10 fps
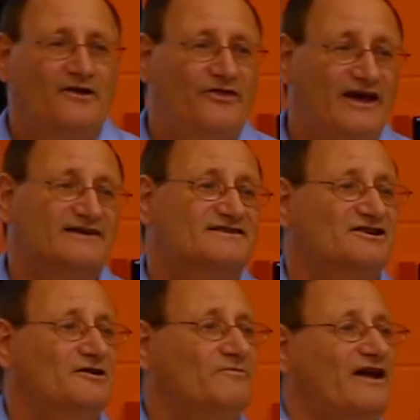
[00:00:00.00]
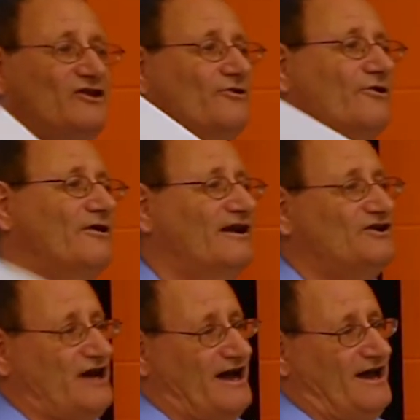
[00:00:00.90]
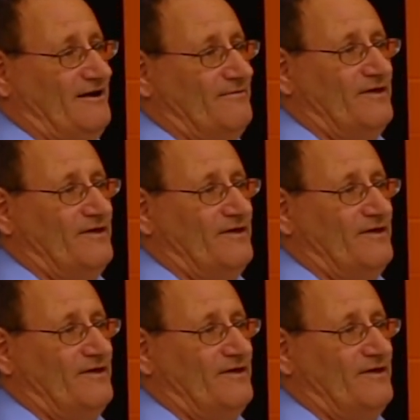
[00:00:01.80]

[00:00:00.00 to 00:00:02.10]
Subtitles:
They assume that you're going to check it.